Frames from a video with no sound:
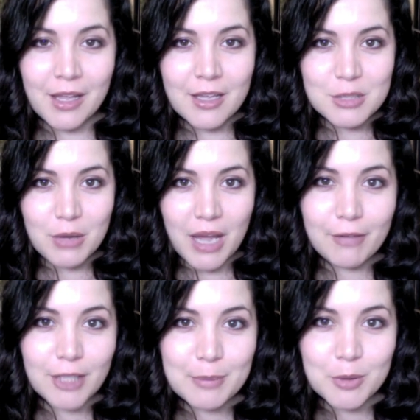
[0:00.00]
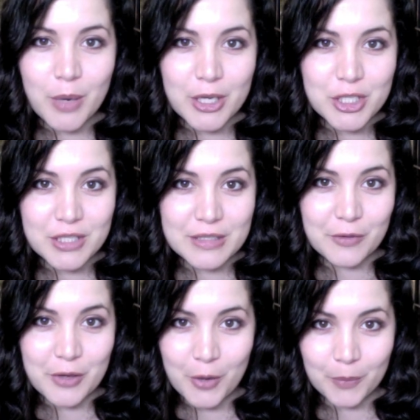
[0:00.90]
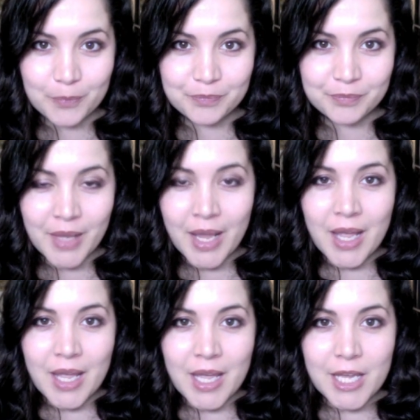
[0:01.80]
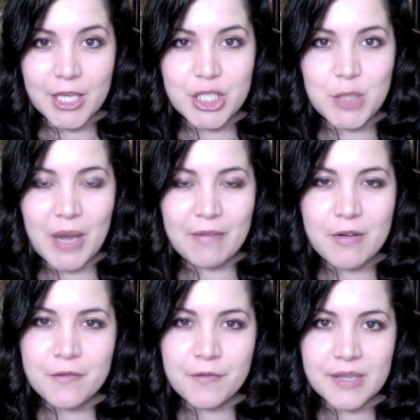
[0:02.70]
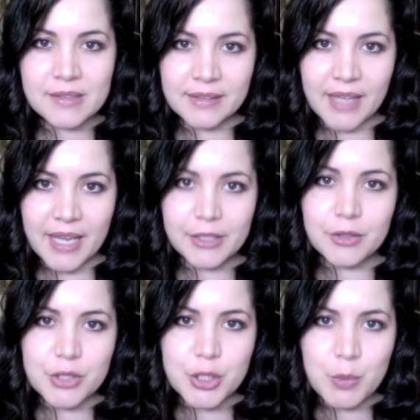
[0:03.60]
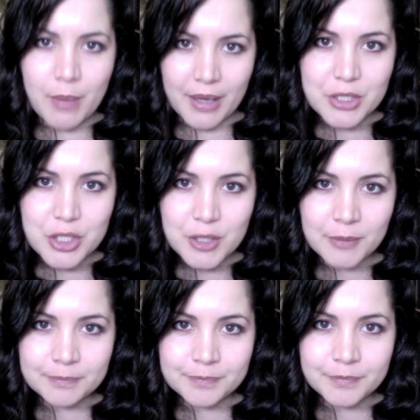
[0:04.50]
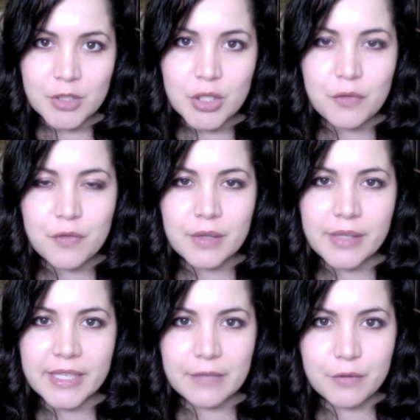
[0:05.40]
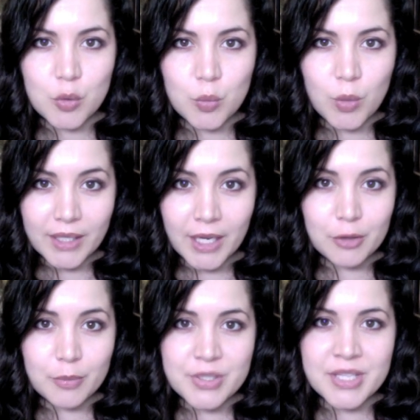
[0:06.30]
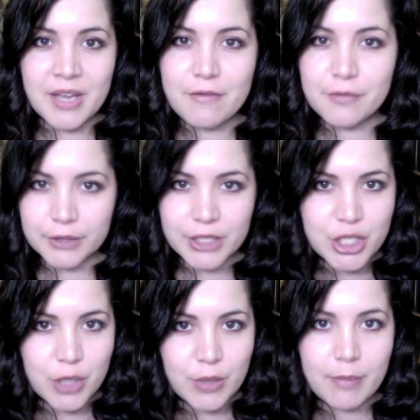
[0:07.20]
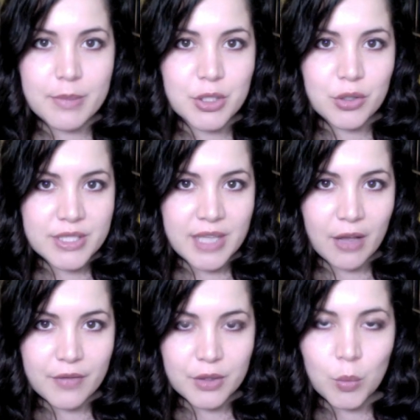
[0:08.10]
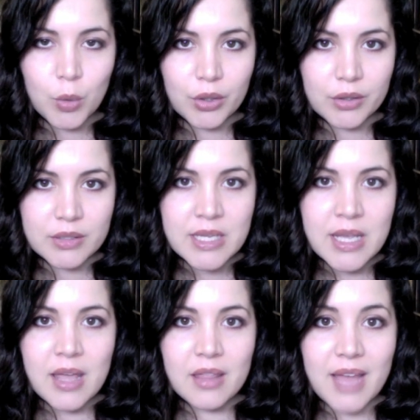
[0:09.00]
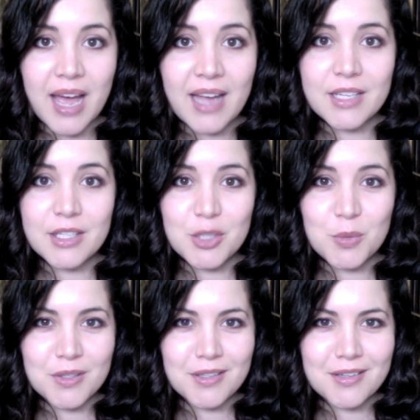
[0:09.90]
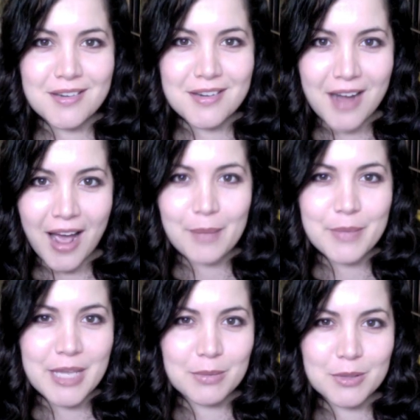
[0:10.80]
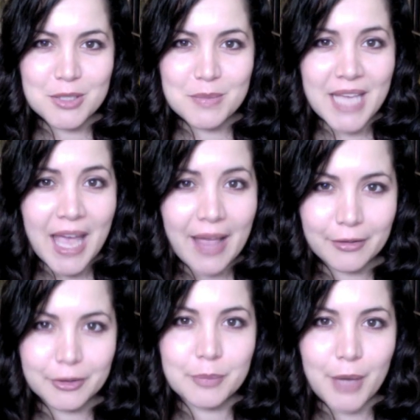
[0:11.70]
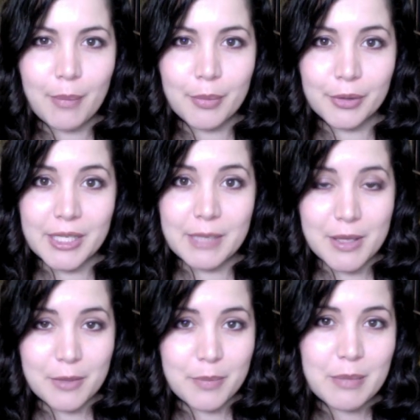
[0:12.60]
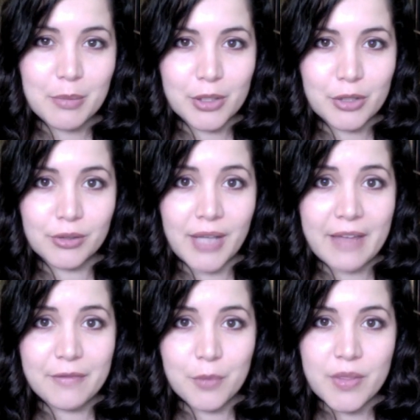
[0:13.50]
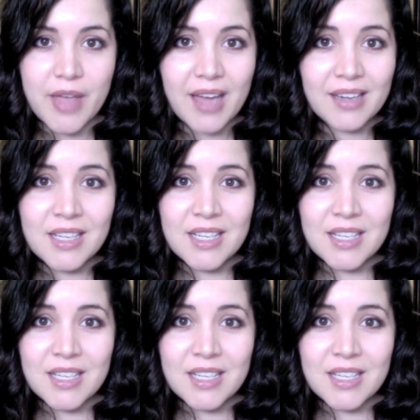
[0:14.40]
So I have a couple questions for you. Do you ever feel like you're too much? Do you feel like if you 100% fully showed up as yourself in the world, that you would not be able to be held properly by the people in your life, or that